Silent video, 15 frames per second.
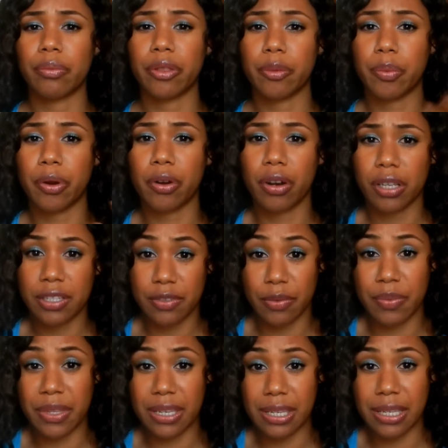their products
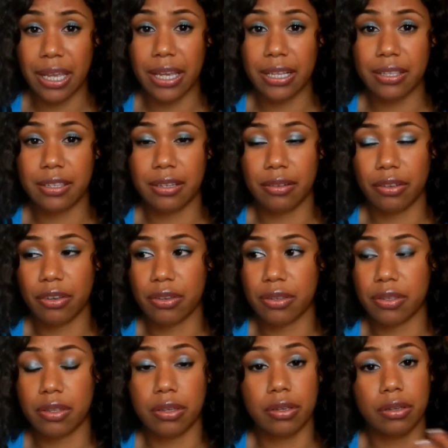from the States,
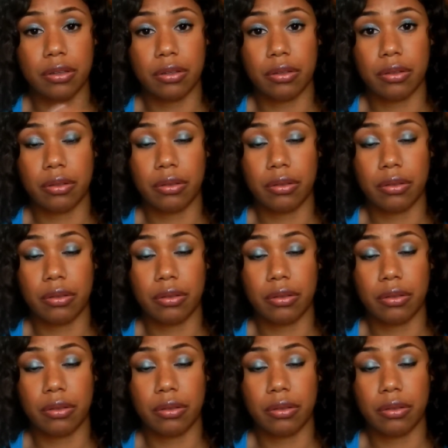because the